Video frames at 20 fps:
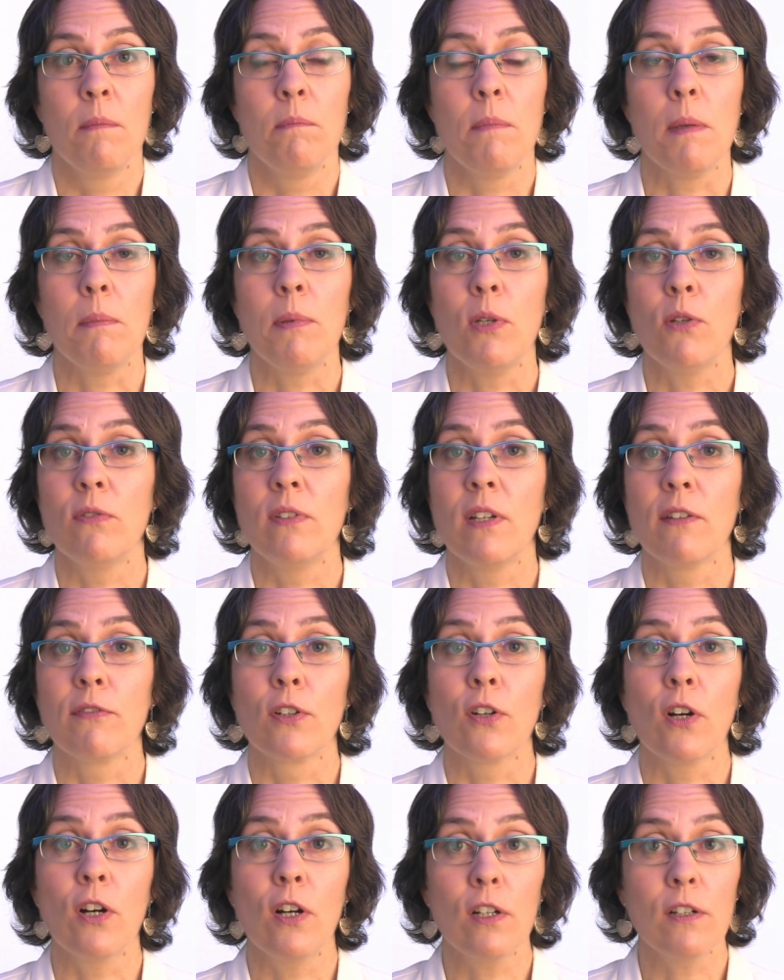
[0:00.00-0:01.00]
Maybe you've
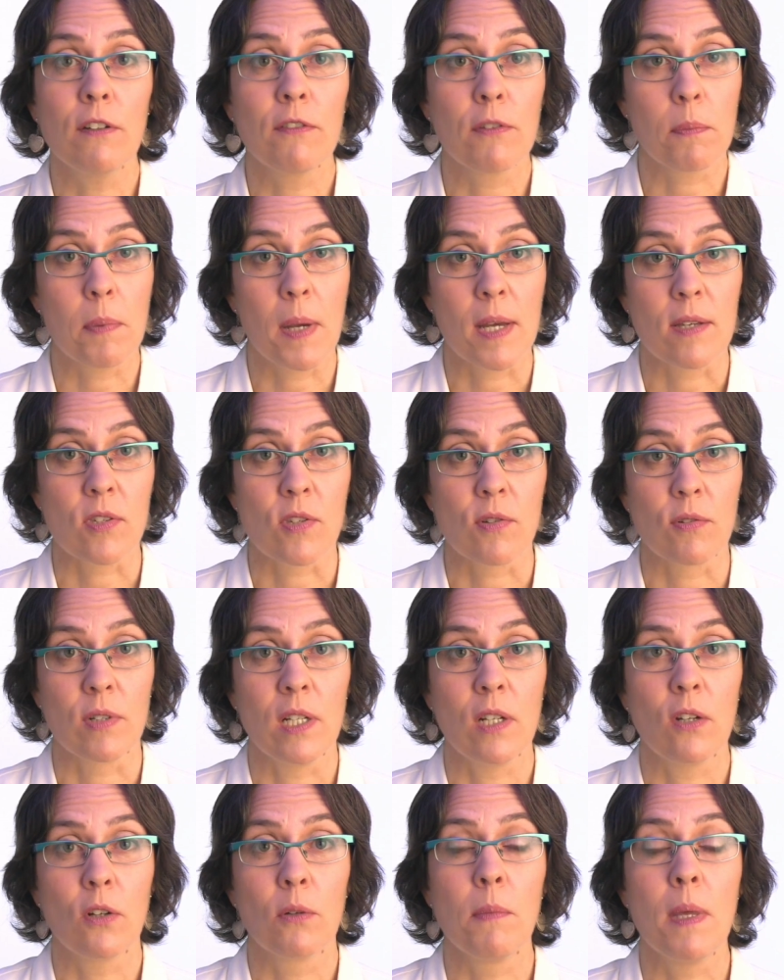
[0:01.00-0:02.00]
never heard of a
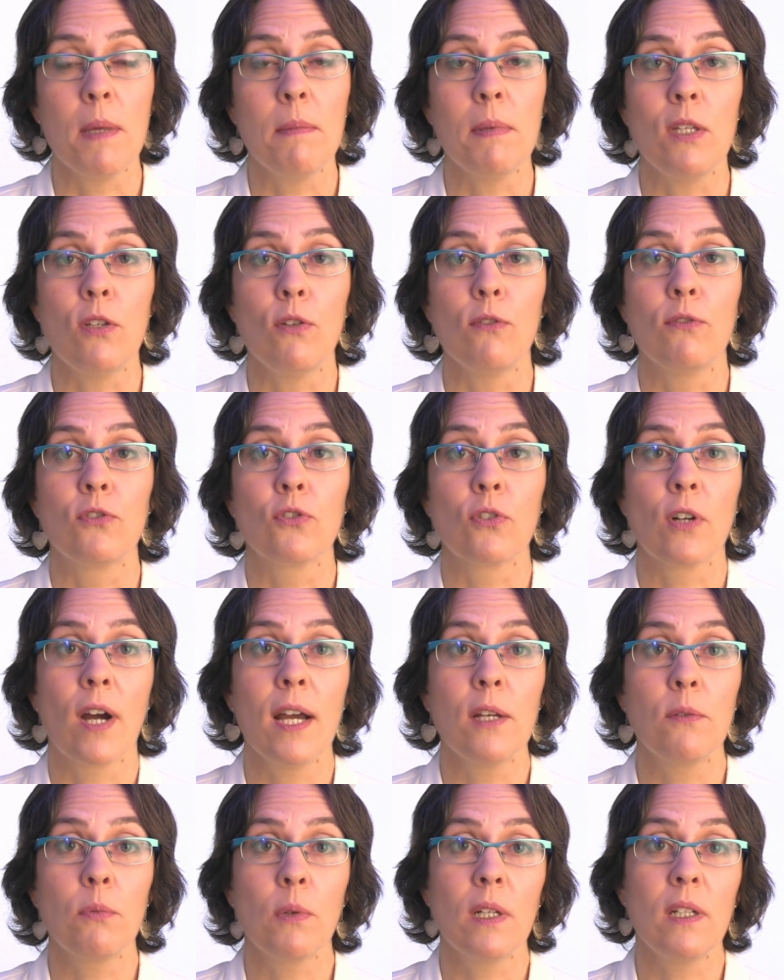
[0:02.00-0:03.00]
pessary, or maybe you've
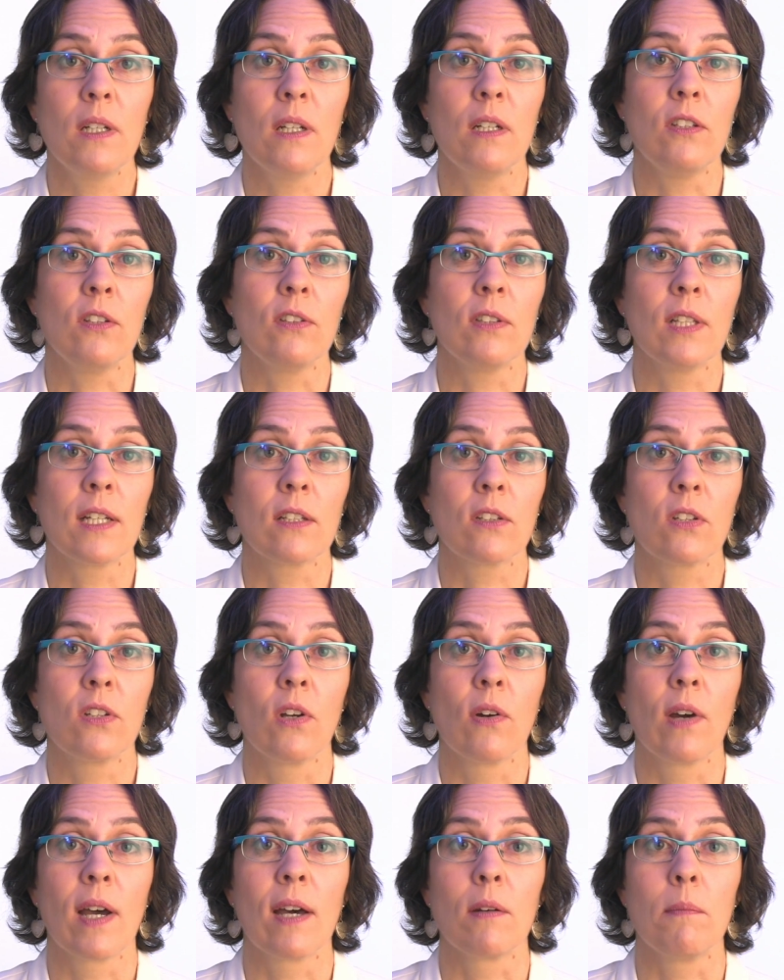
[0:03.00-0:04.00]
tried one and you'd like to
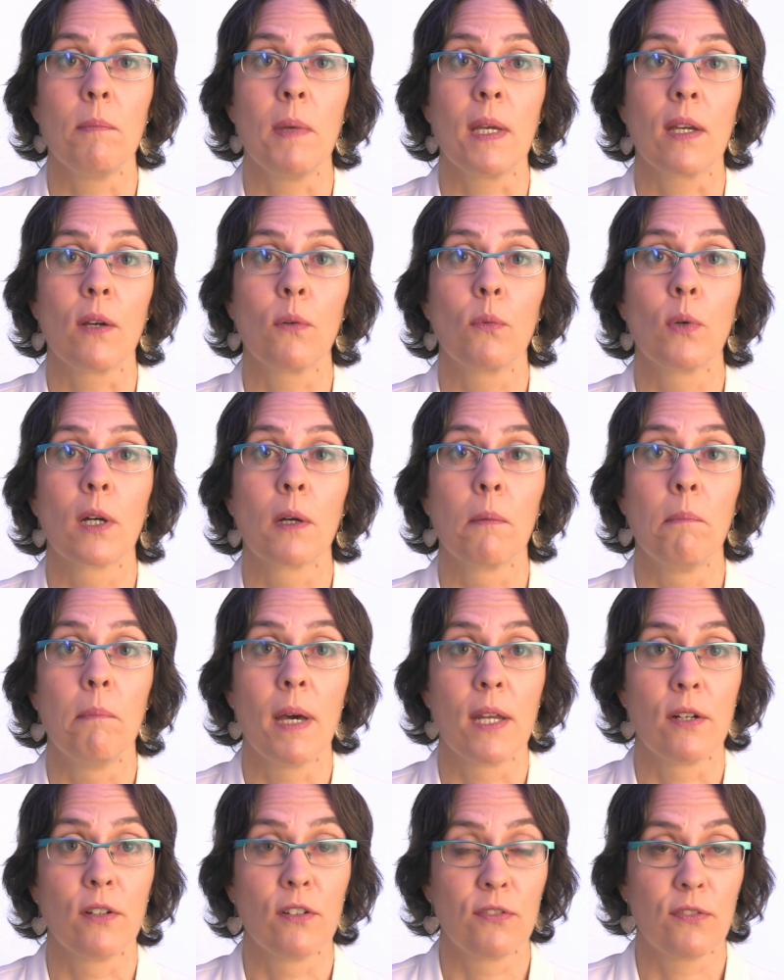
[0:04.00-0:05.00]
know how to make it work
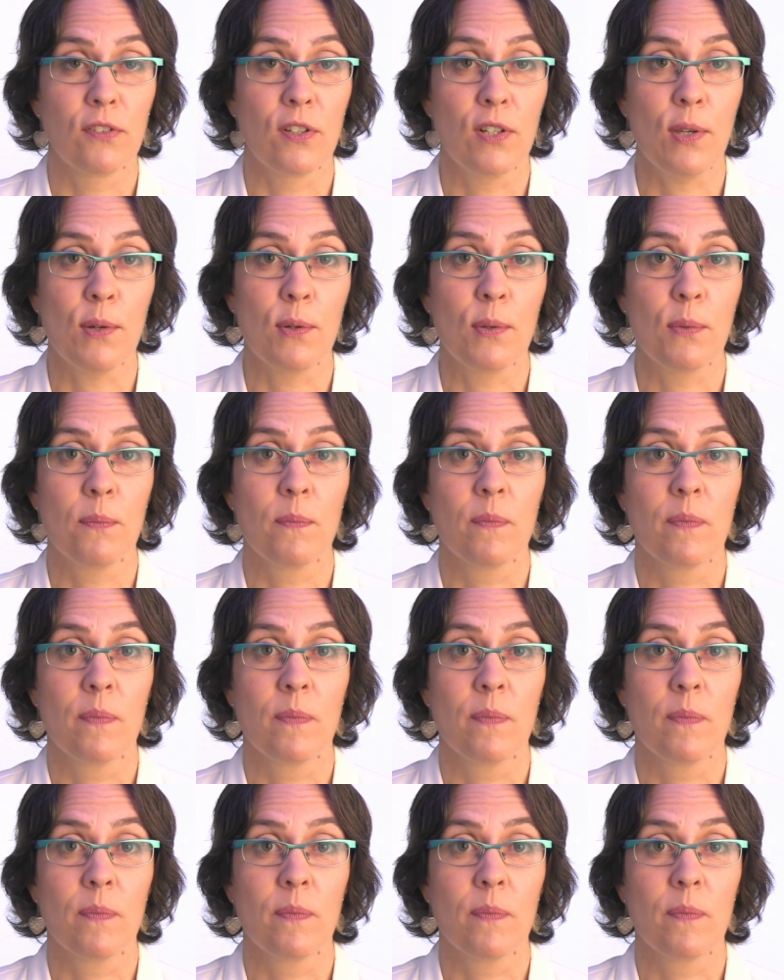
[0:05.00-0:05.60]
better for you.